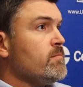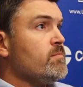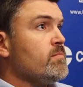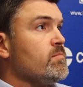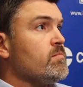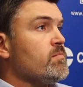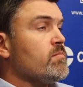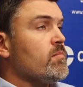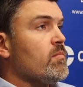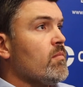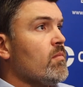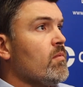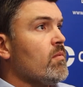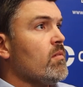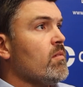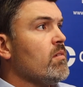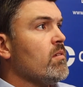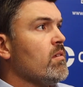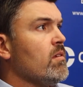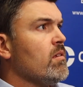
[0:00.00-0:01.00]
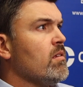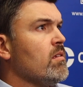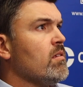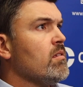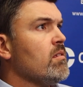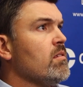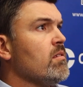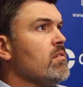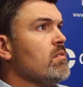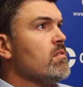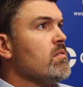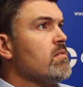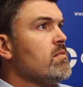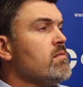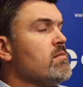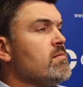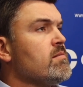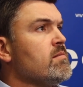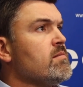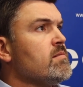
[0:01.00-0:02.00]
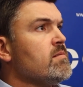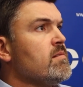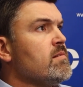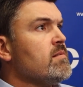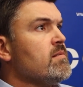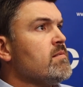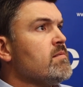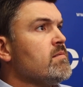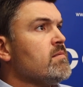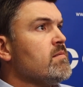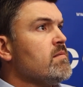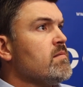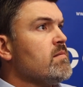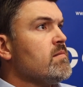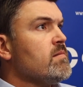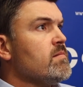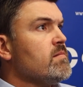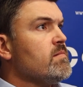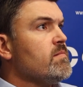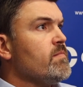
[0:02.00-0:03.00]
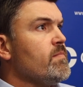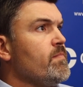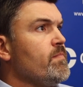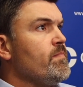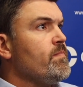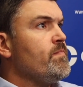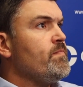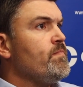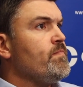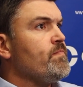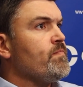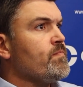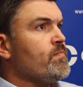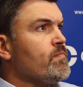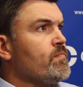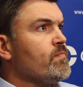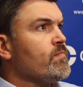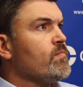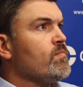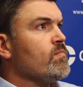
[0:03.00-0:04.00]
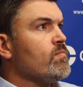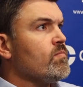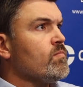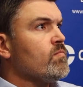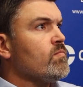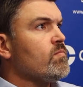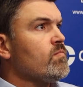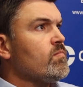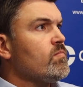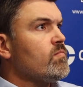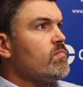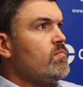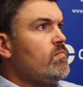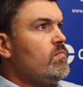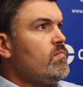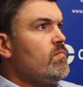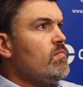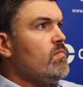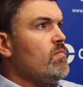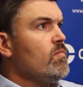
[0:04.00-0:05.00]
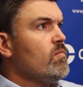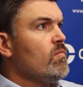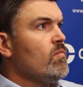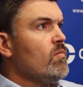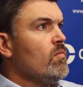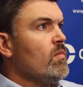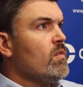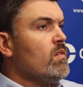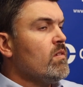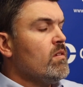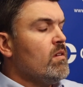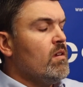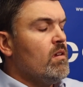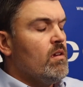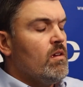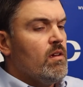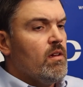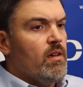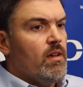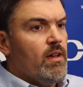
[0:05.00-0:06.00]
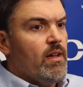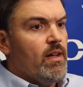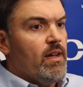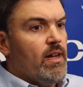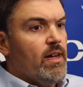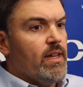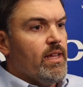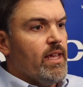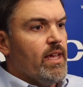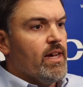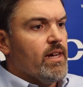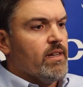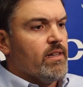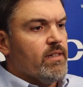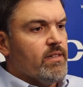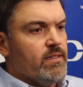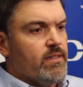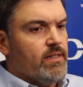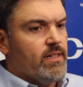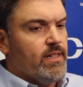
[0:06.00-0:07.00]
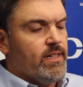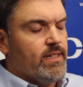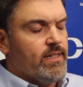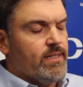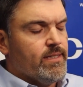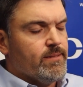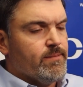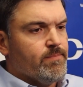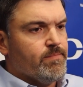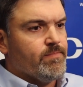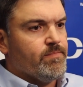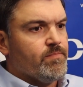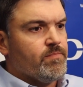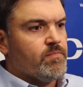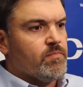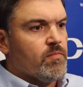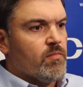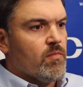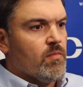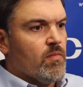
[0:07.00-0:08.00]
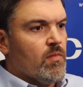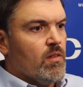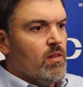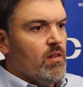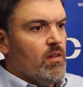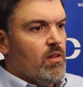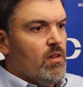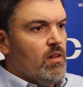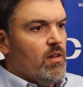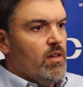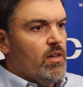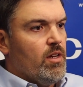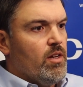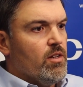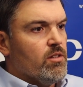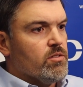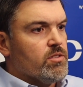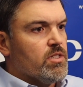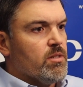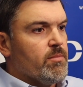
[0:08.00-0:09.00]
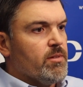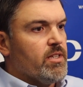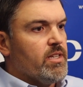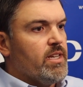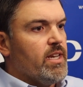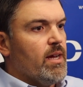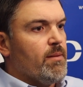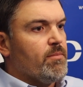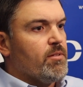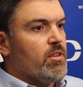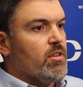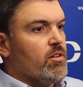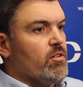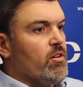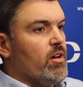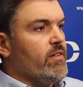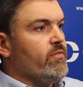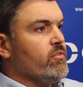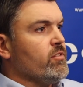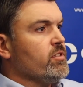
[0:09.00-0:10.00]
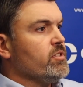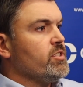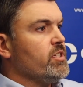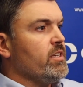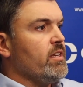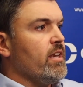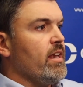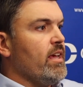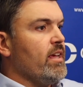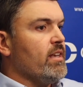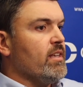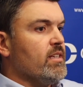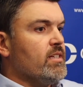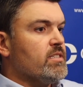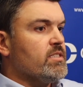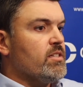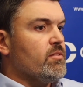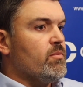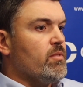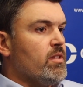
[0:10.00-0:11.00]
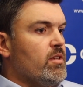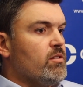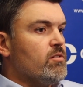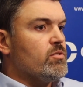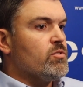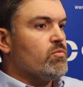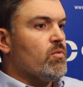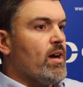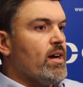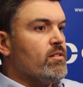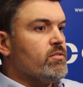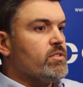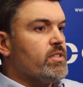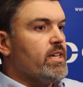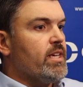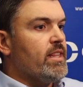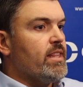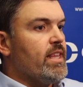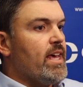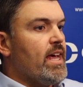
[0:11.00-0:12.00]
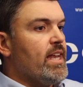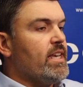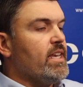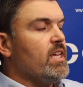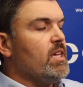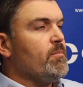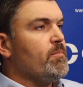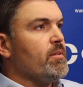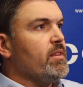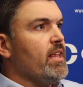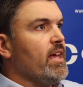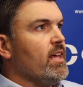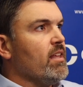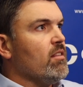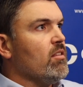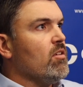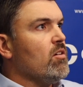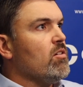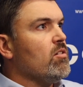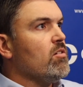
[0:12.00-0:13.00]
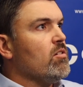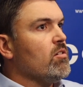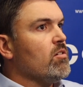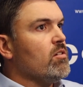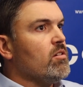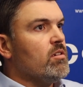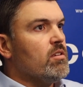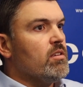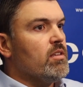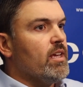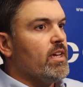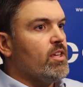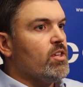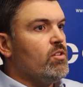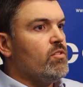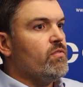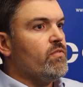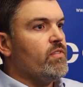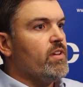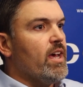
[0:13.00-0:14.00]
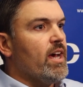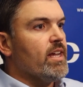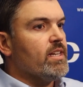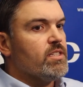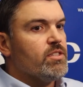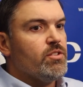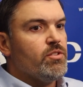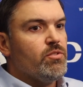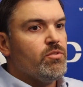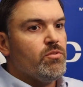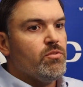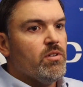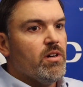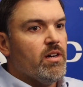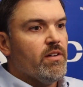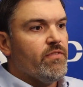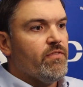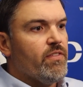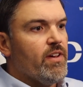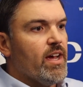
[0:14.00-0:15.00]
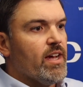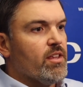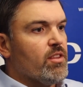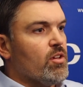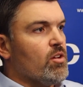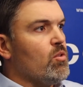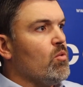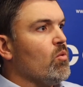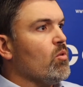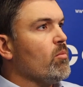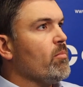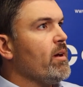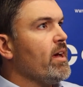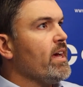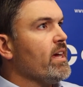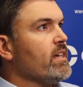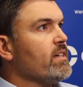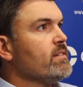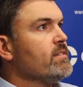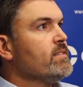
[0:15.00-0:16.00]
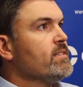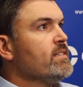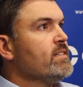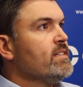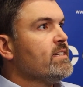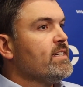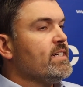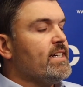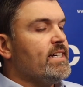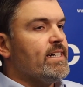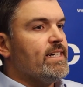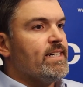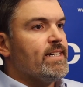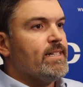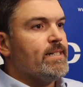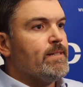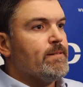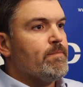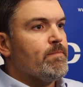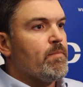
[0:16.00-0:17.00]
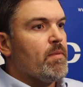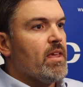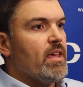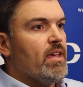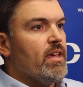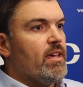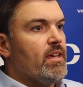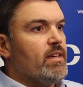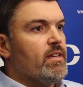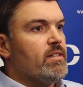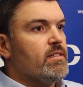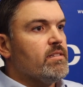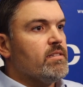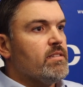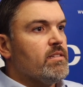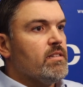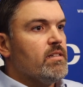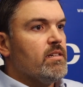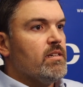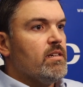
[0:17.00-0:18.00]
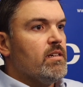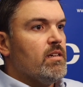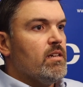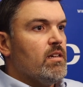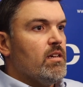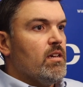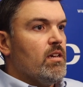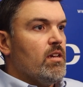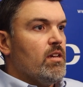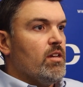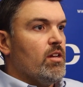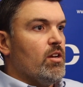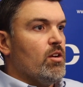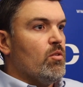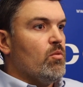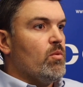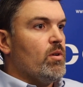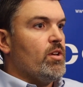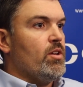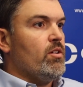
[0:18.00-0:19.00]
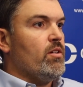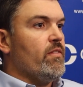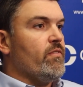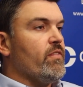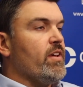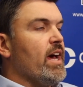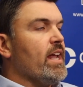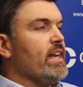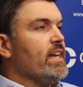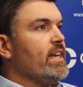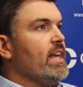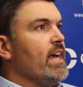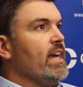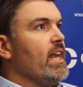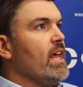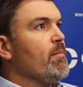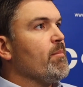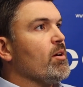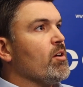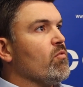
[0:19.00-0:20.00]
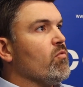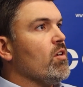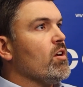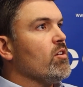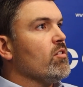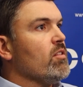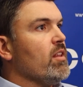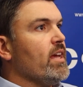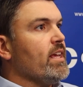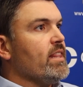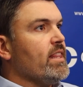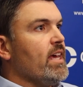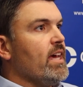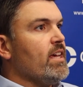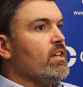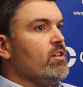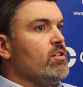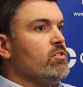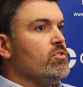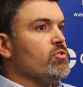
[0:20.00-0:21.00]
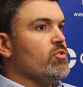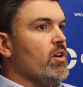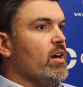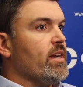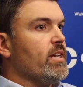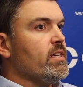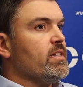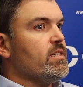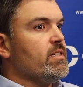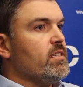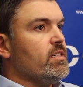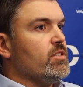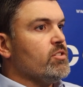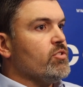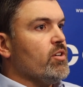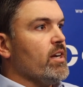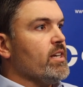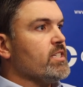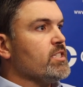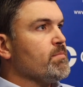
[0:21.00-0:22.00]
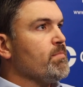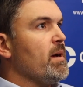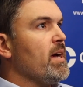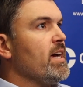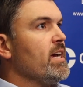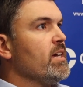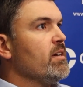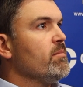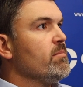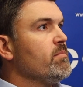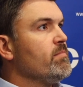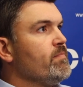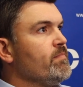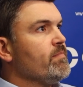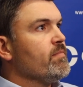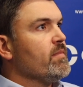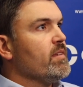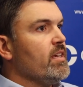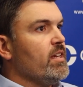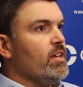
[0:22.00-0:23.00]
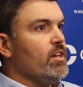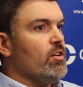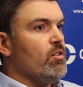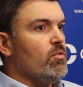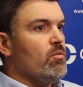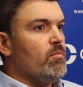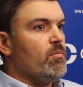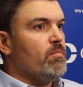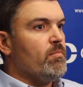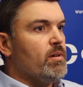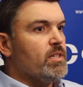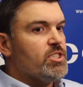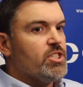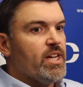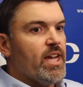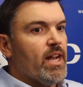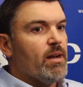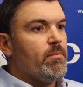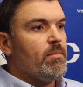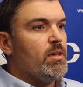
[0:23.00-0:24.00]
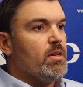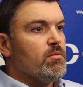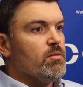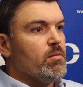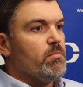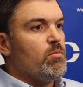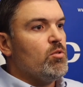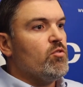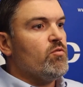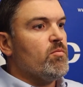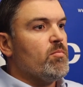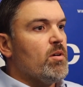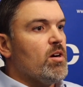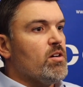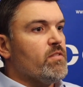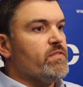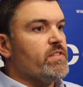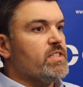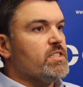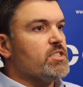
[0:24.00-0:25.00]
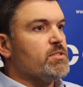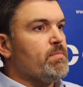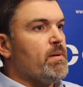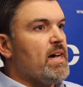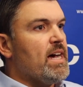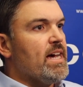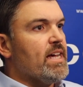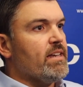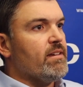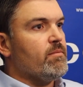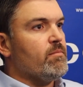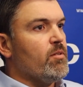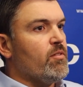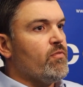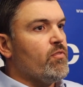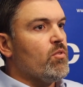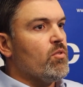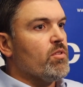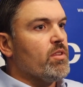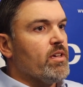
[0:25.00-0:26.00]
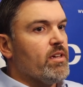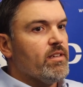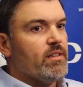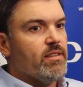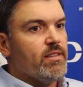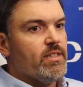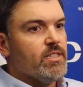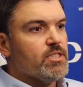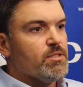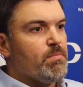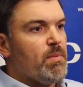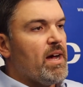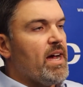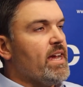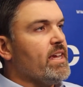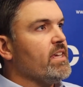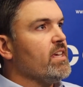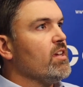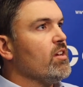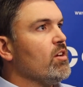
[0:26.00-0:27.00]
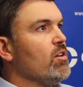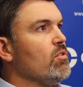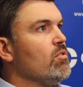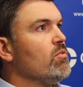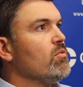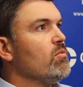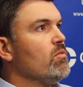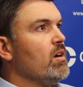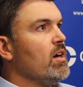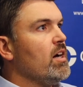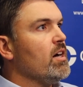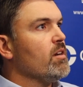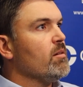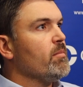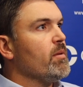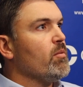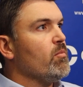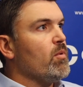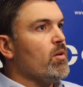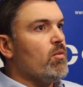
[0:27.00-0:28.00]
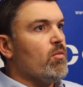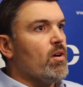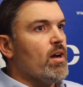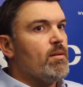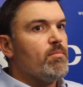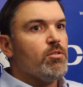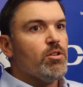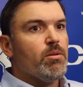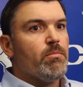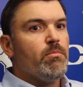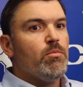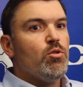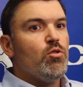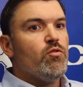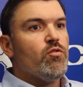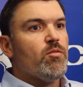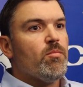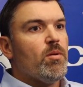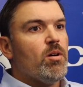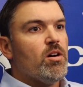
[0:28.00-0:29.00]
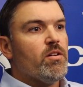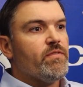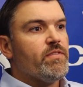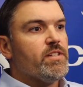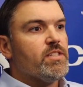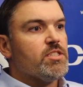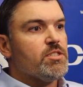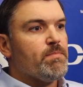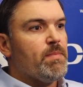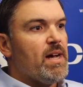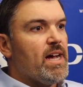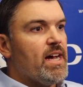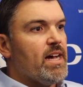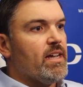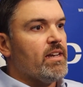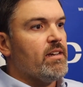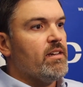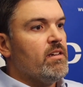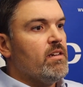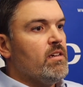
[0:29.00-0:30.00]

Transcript: Brad, what happened on some of those long touchdown passes where there, there wasn't really guys around the receivers? Yeah. Um, you know some of the depth of the coverage and, and listen when those routes get that deep and that long like you've got to affect the quarterback um, and you know when you have got a dynamic runner like that you try to you try to spy him you know but you got to be able to move him off his spot before the the spy can go hunt him and we were able to move him off his spot